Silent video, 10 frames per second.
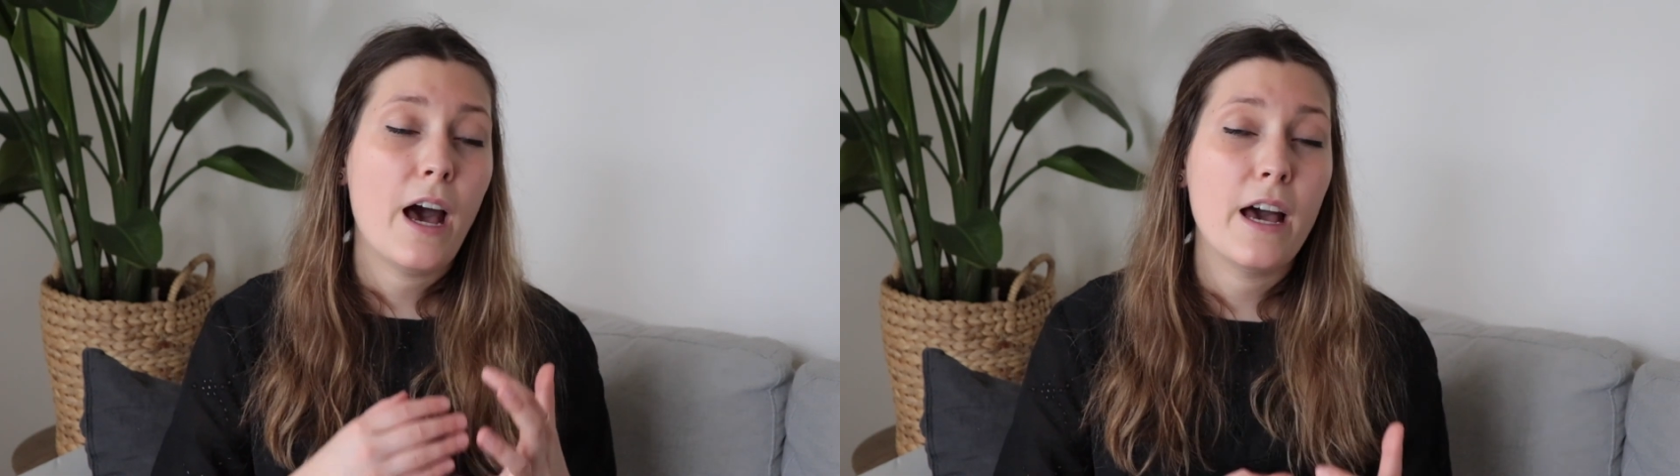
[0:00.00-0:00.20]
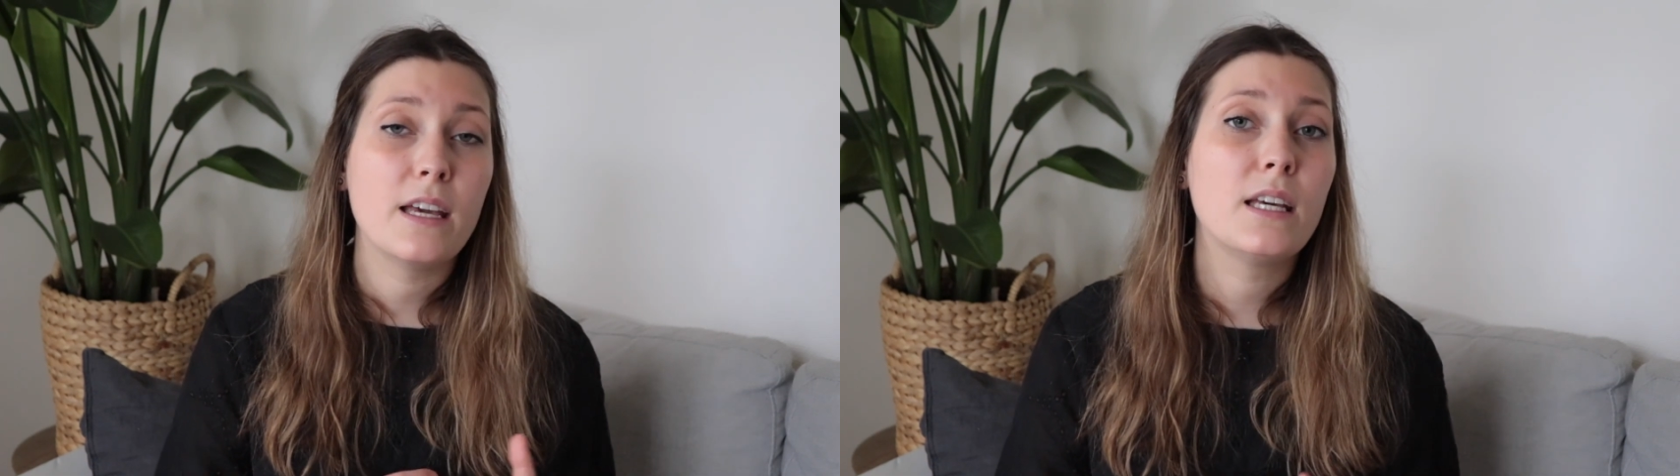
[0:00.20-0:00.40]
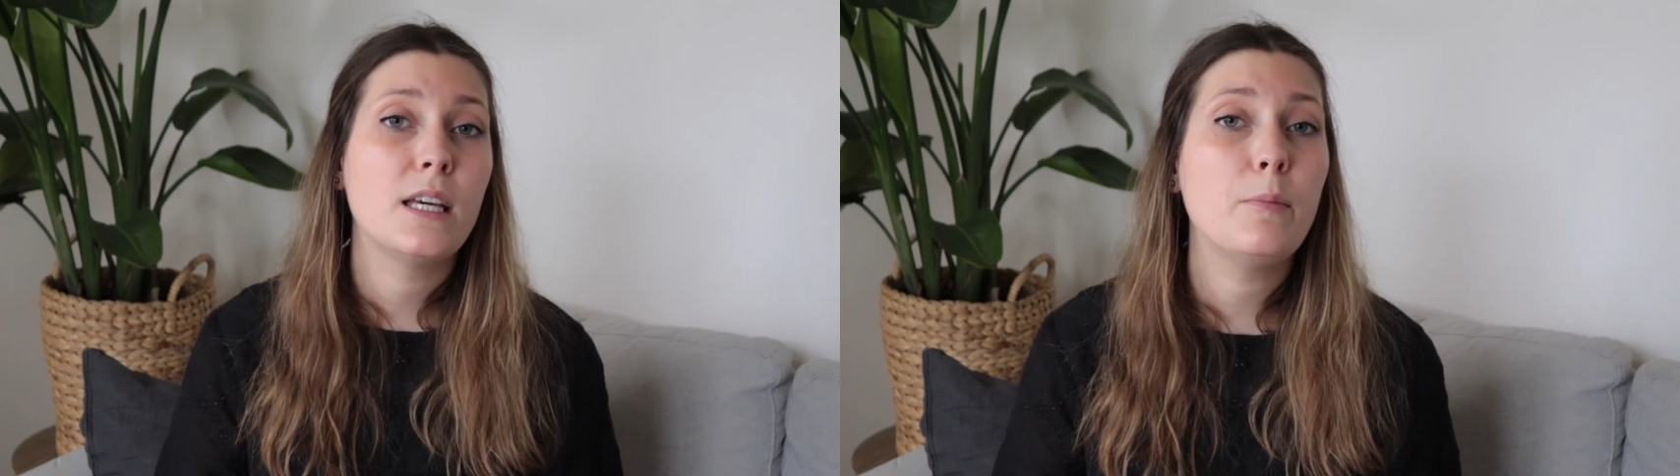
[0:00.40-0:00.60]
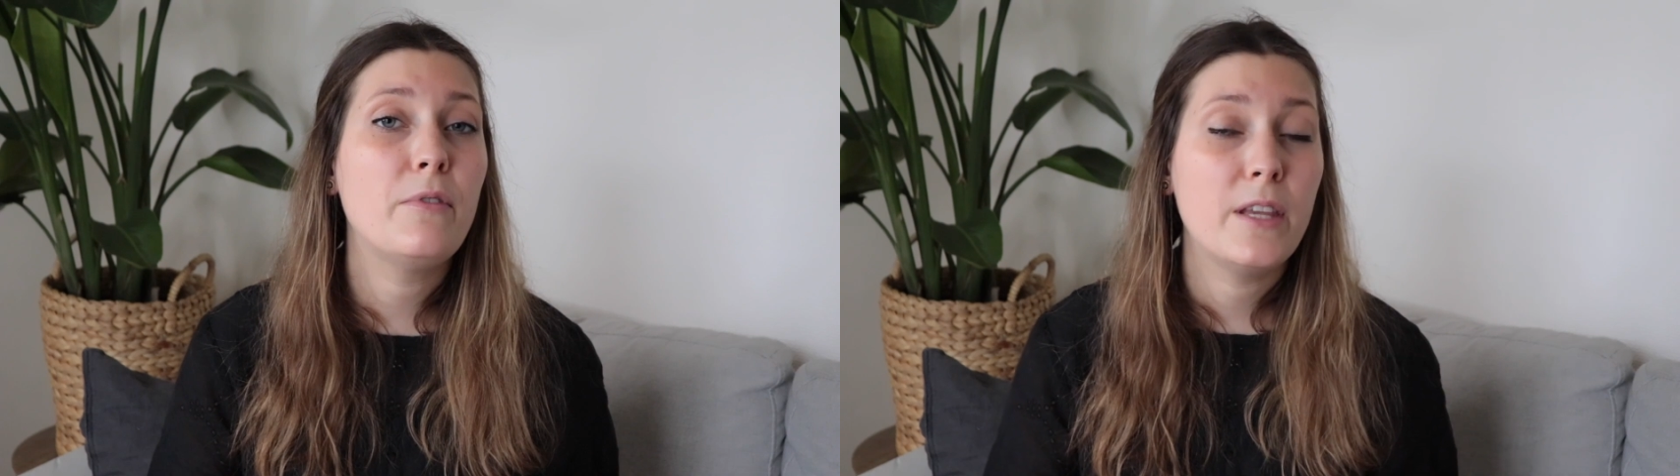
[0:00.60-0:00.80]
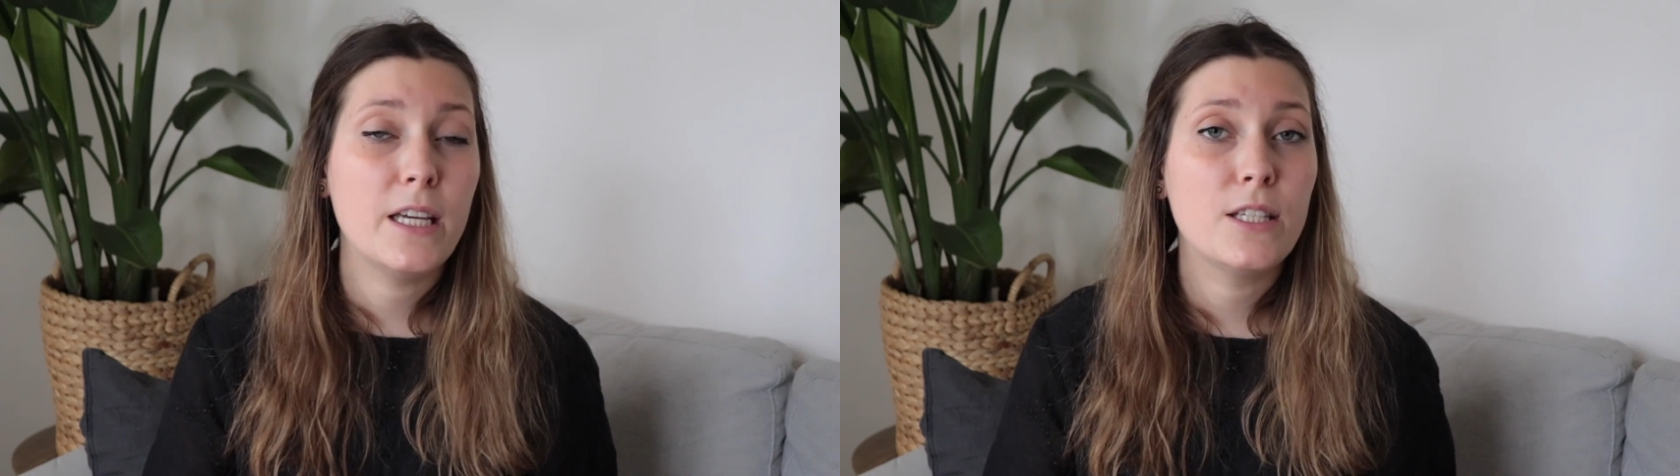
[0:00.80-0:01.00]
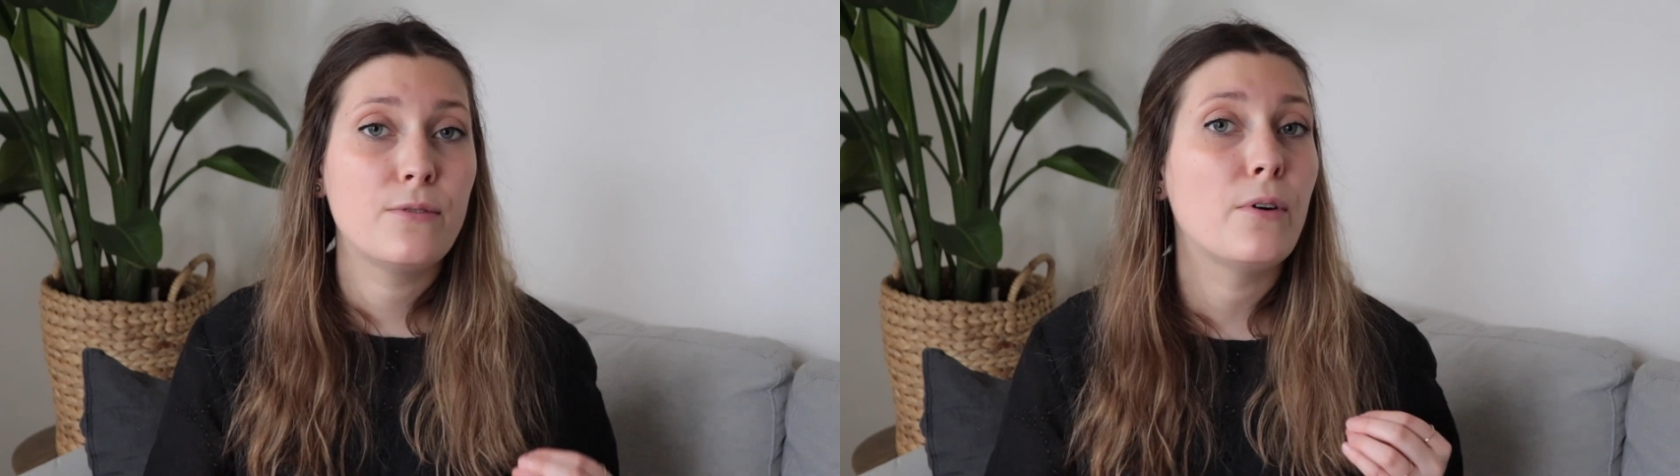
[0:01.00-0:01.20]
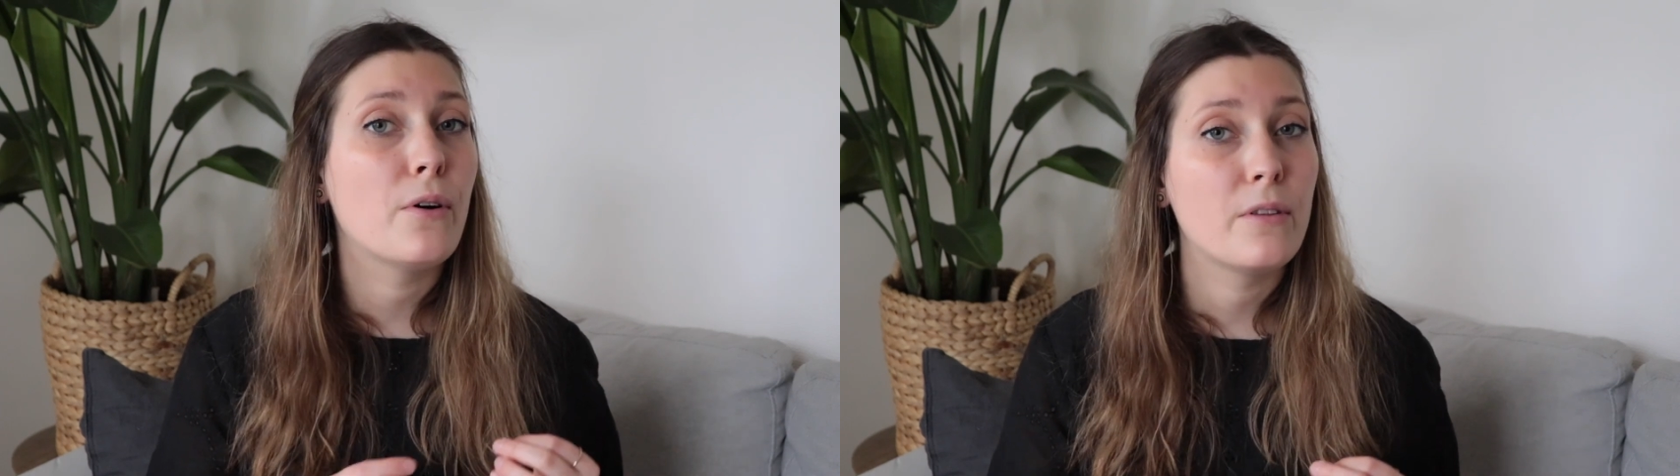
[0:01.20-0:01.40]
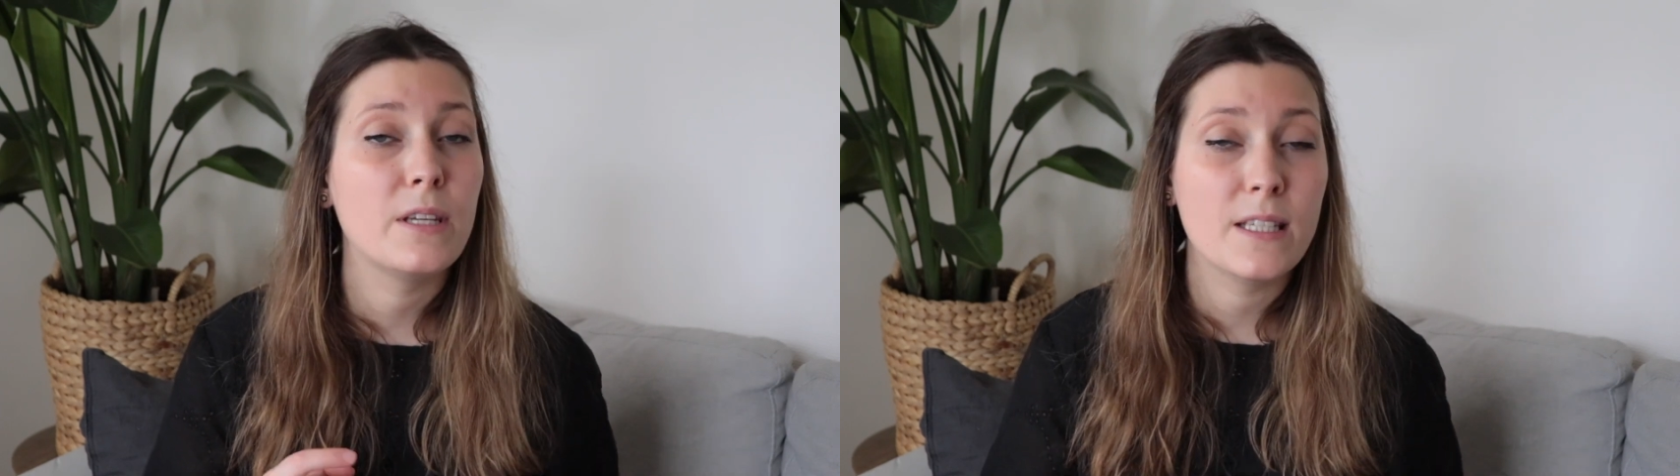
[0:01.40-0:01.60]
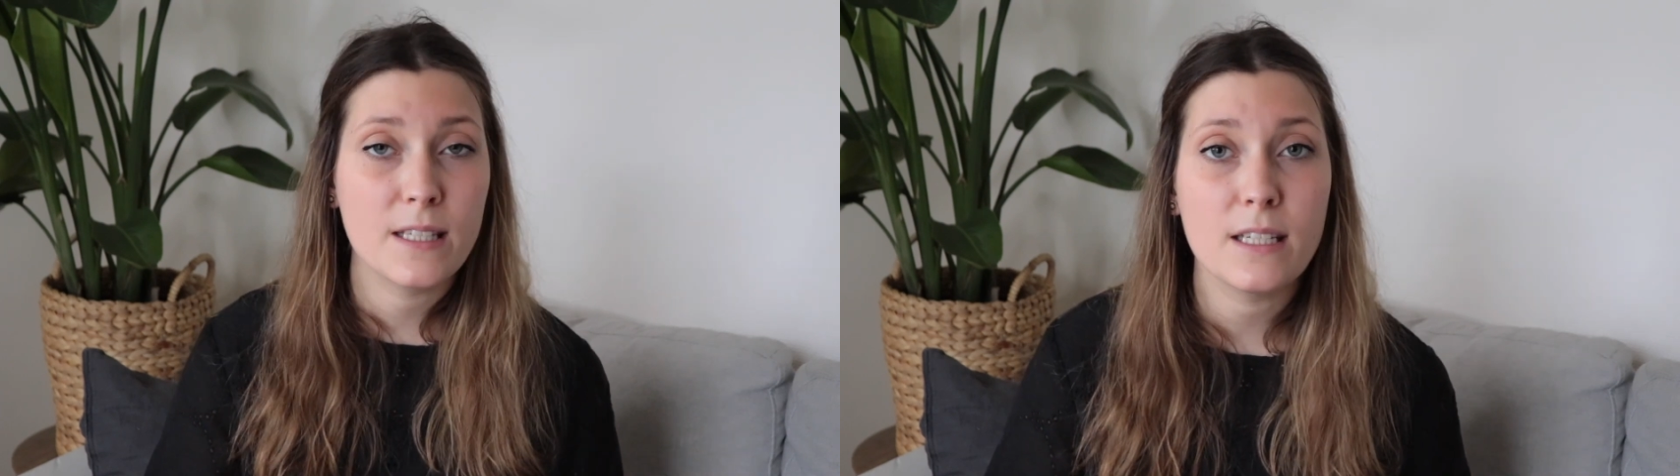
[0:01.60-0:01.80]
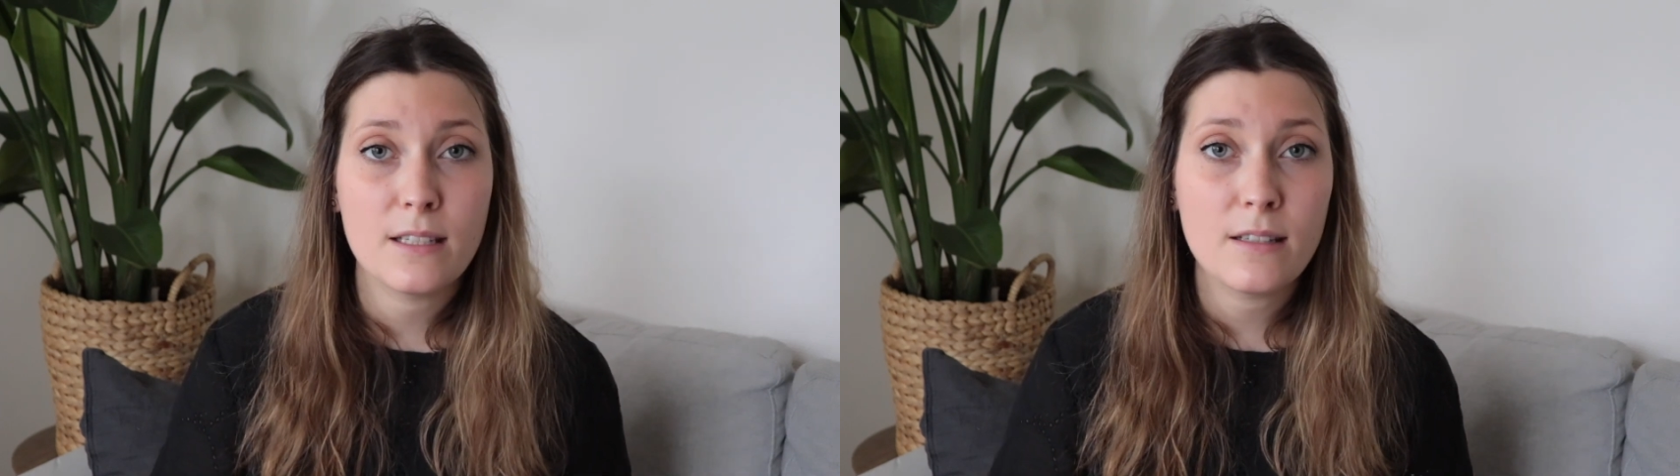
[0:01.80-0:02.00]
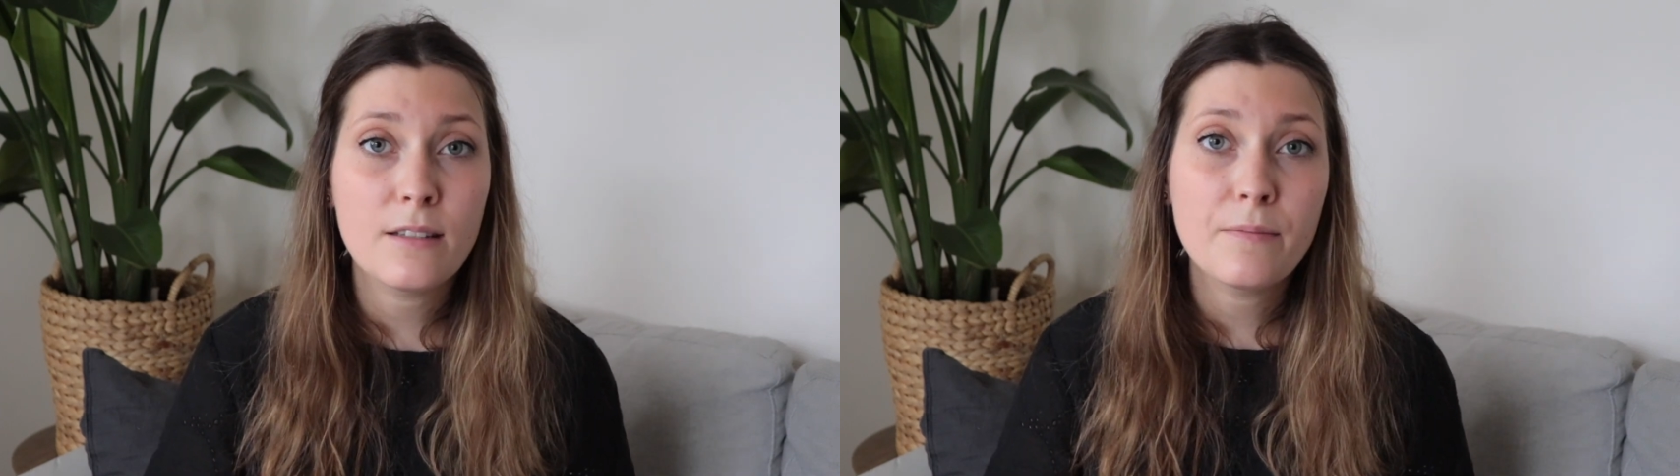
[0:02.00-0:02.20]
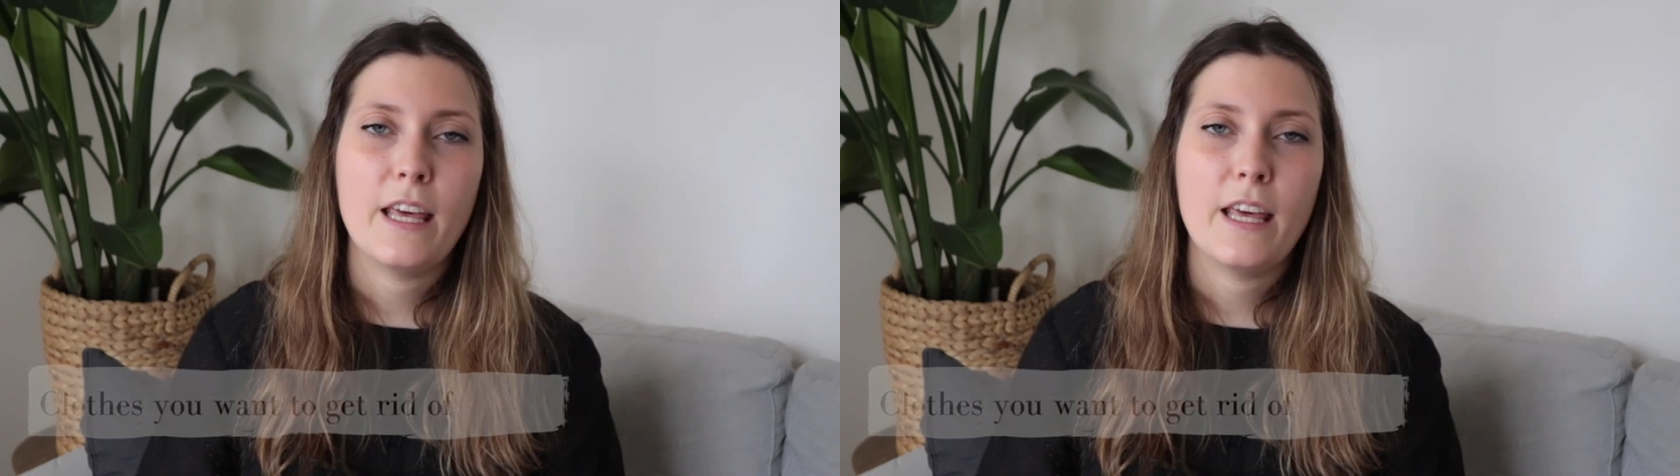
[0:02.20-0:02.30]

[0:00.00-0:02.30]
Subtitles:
I keep this for this season.